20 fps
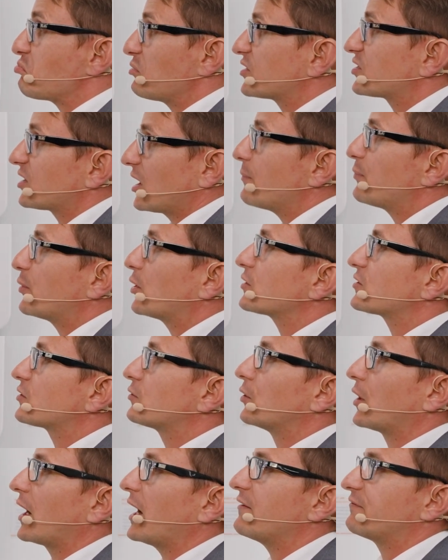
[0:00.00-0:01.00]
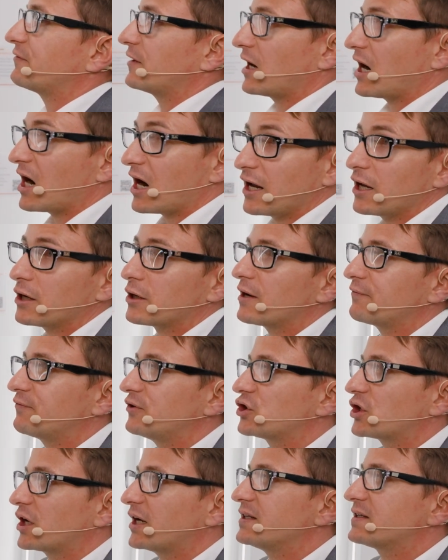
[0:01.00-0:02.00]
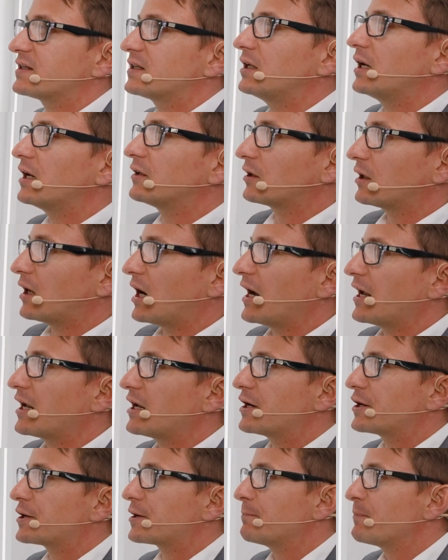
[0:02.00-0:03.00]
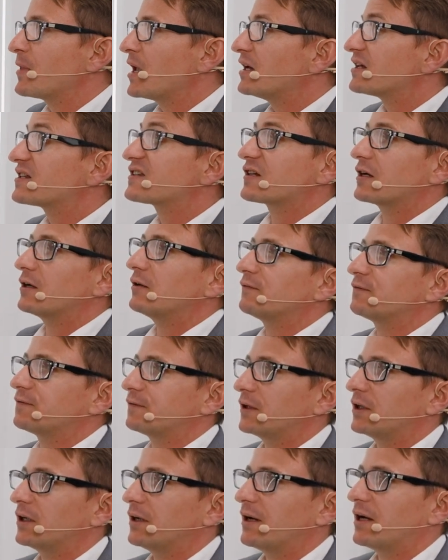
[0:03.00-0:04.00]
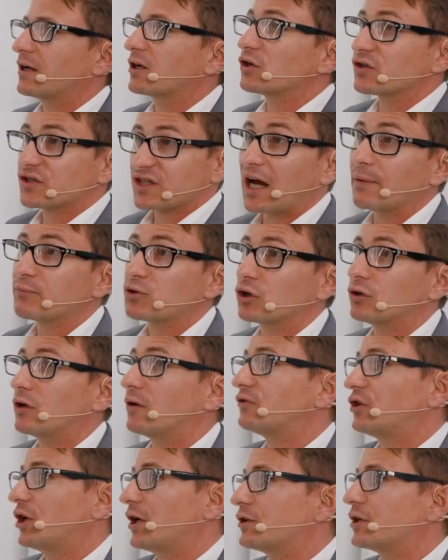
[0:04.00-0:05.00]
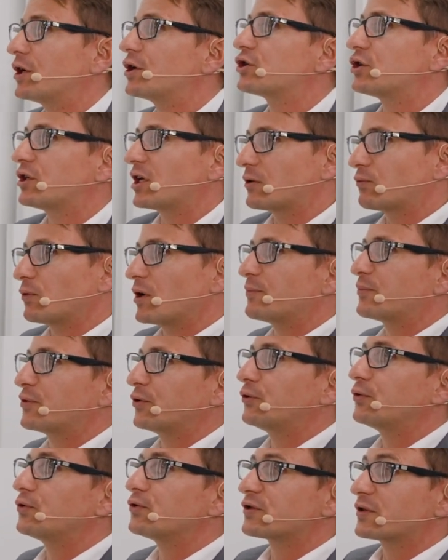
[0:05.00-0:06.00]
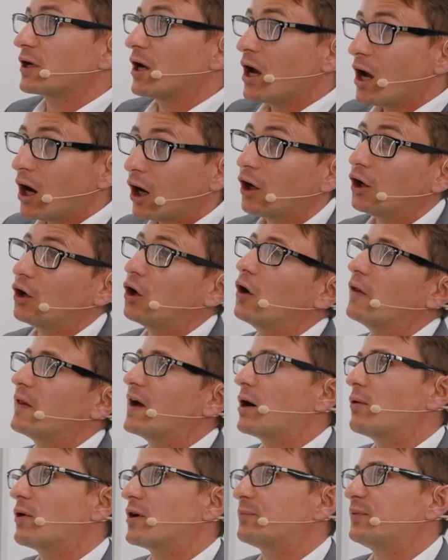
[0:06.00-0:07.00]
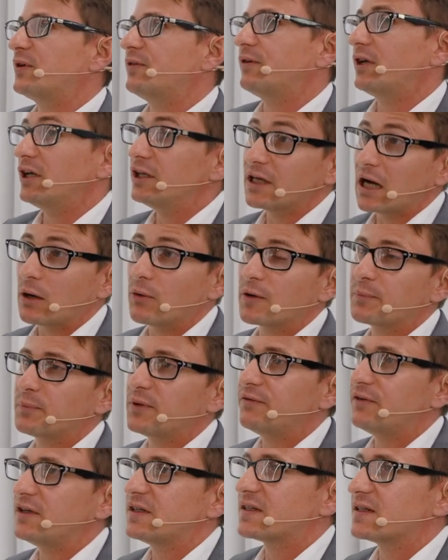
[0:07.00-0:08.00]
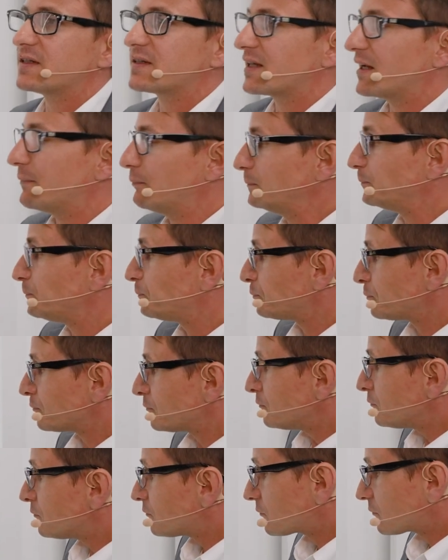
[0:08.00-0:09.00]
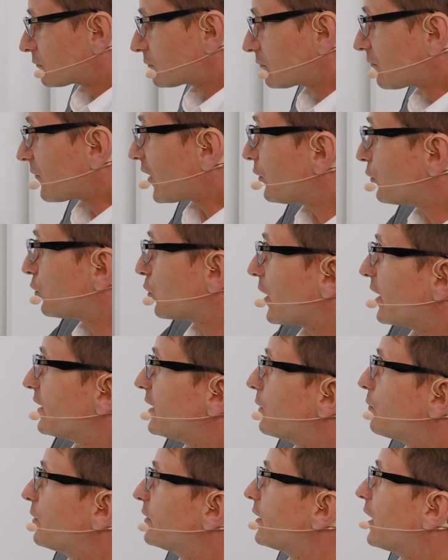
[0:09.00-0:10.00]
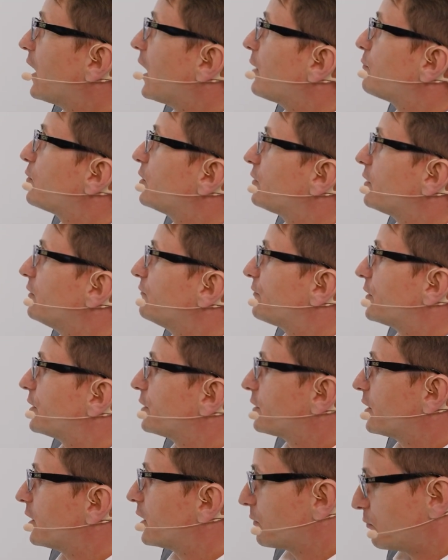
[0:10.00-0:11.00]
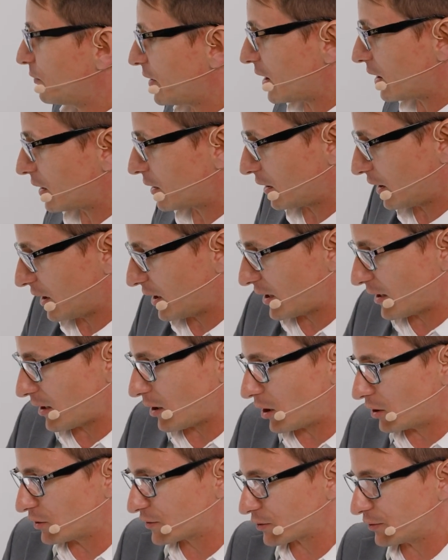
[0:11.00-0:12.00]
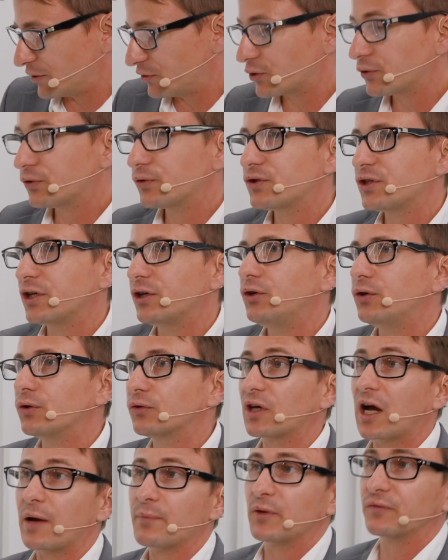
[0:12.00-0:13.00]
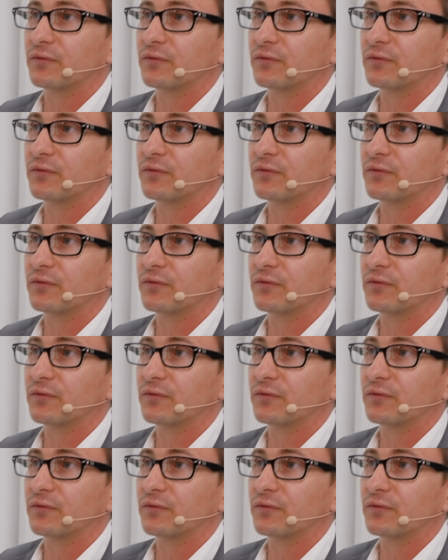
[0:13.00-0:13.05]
supports to have a higher efficiency and a higher self consumption of the energy that we produce on our PV in our PV system. Together with the hybrid inverter, we are also introducing new type